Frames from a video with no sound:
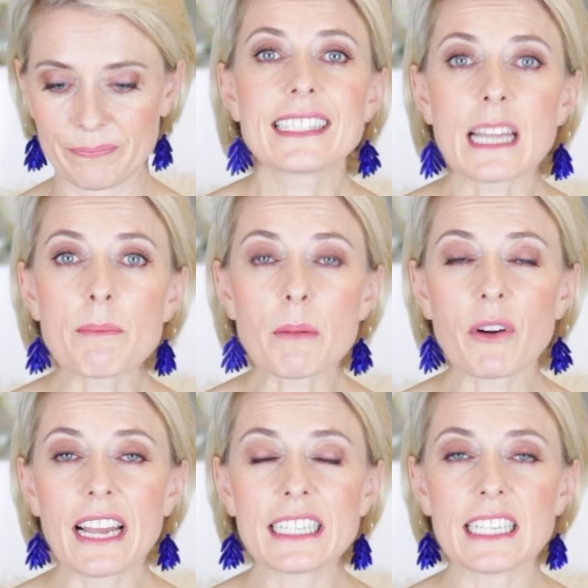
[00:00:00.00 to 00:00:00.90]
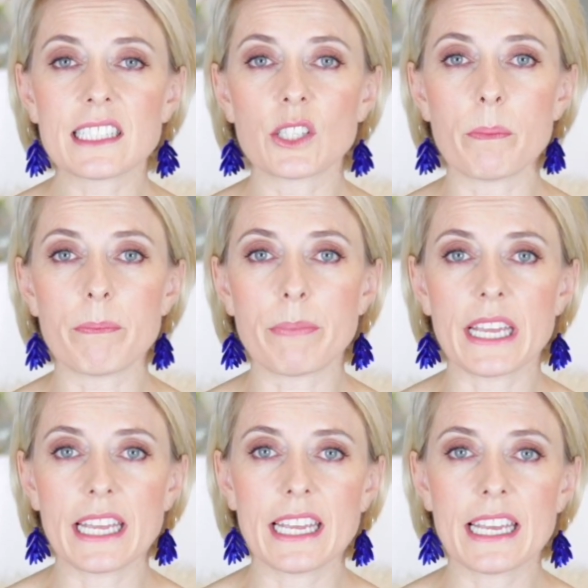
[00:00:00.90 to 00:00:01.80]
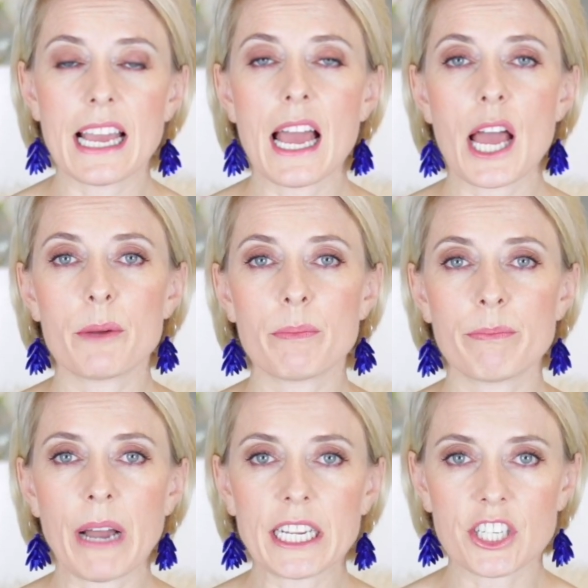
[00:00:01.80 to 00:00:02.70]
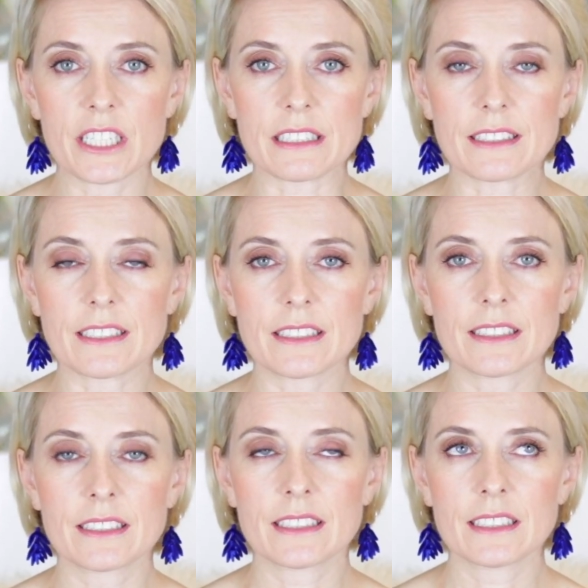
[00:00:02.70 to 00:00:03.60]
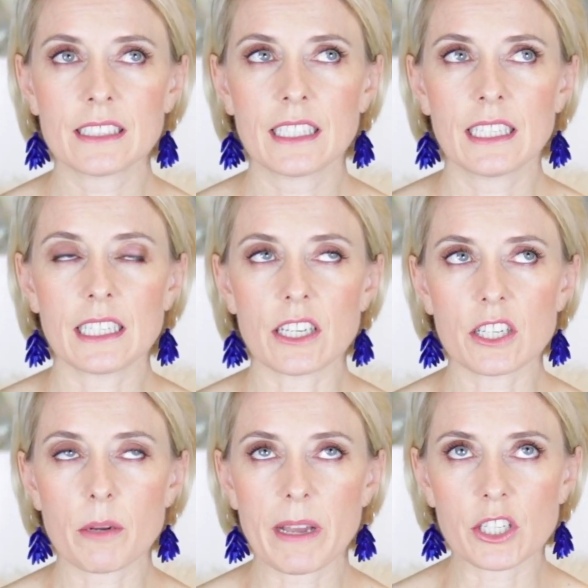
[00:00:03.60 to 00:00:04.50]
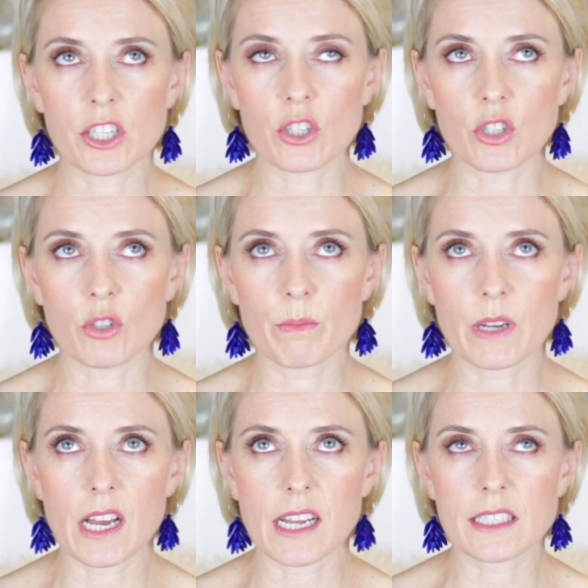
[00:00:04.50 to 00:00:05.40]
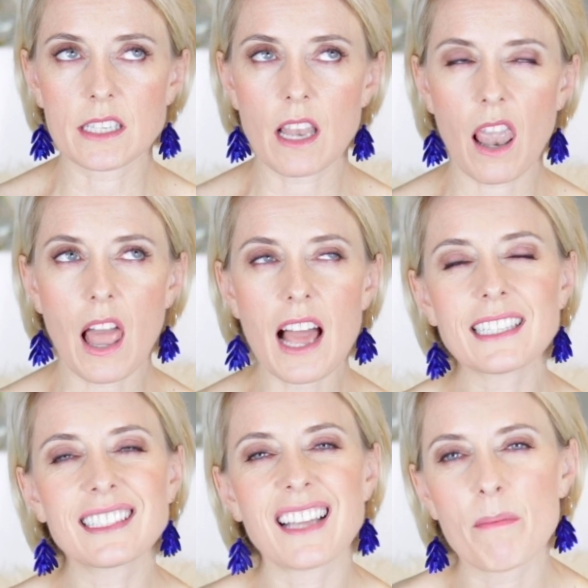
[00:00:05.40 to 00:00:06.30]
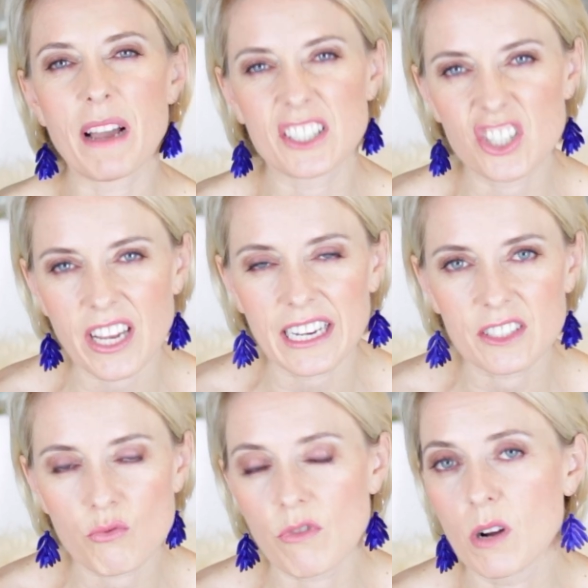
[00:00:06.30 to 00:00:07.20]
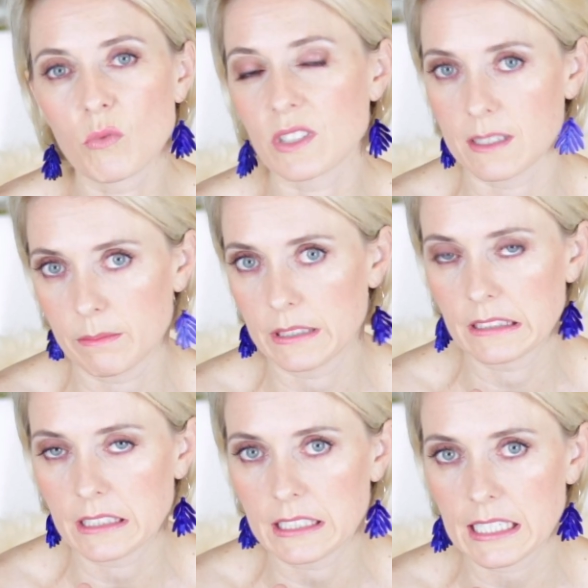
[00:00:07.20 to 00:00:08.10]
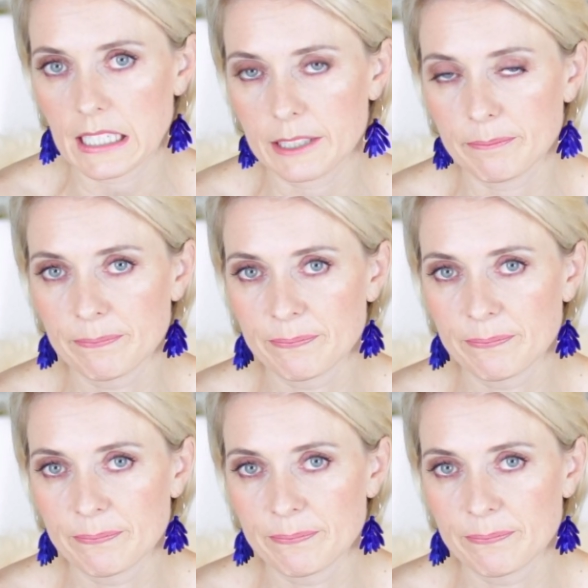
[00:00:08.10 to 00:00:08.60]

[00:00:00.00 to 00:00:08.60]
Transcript: Step number 8 is to be patient. Now, I don't know about you, but last time I checked, Rome wasn't built in a day.